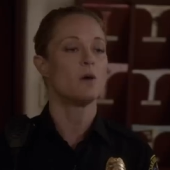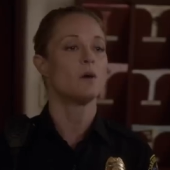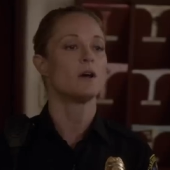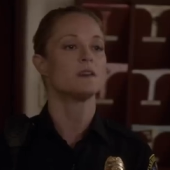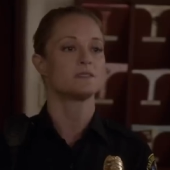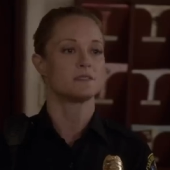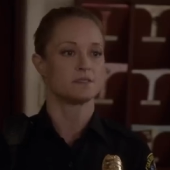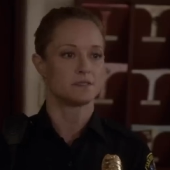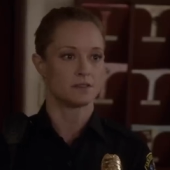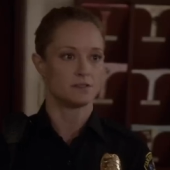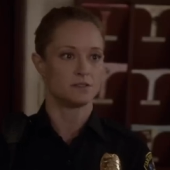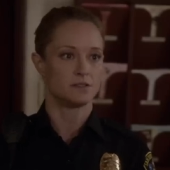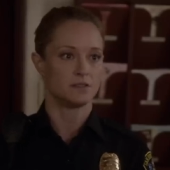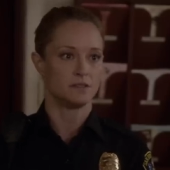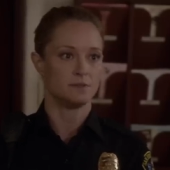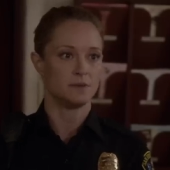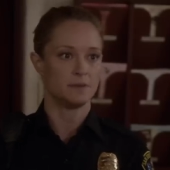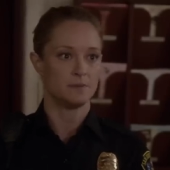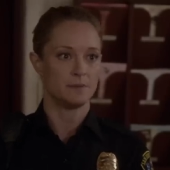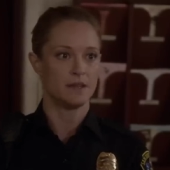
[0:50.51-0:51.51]
Oh, I see.
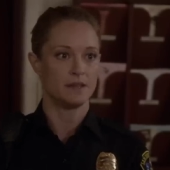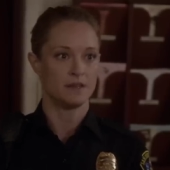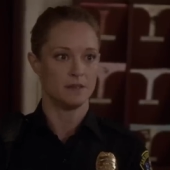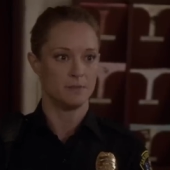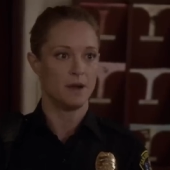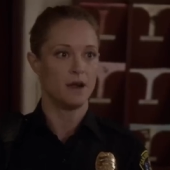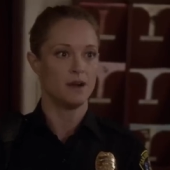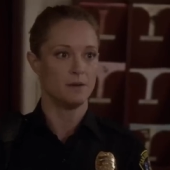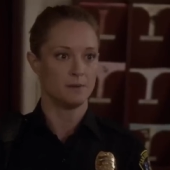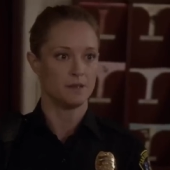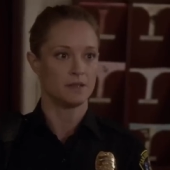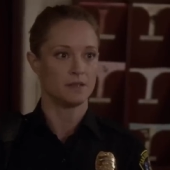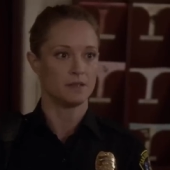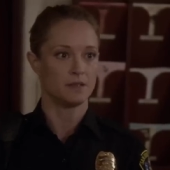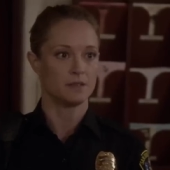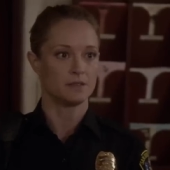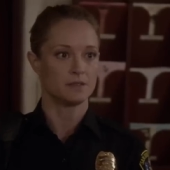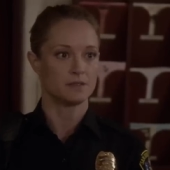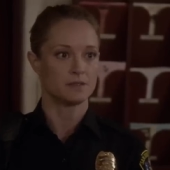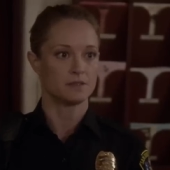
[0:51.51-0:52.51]
She's been by the
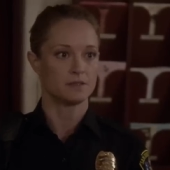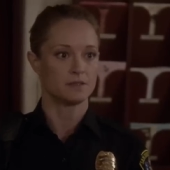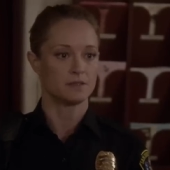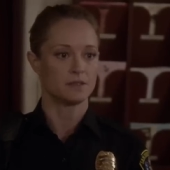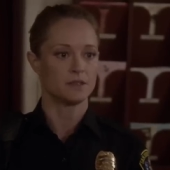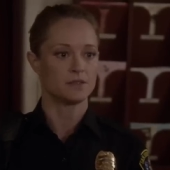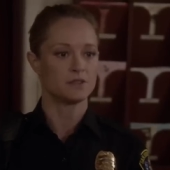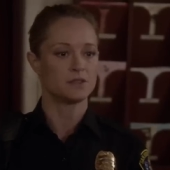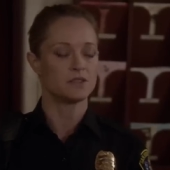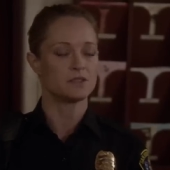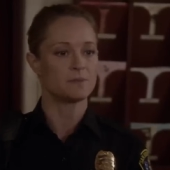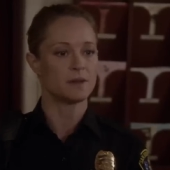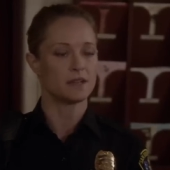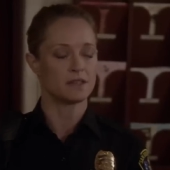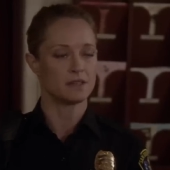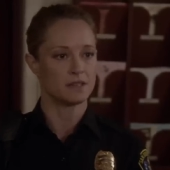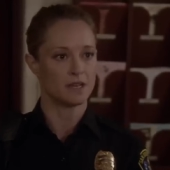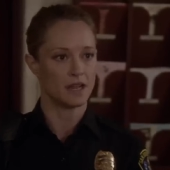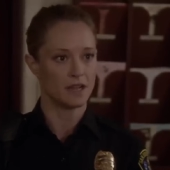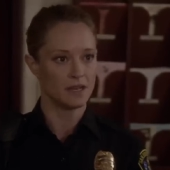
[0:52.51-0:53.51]
apartment. Is, she
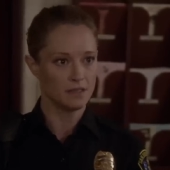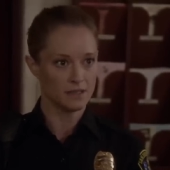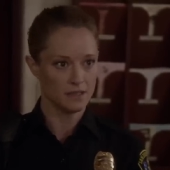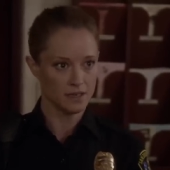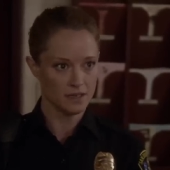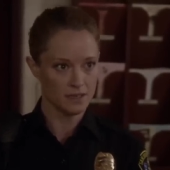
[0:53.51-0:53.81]
spending the night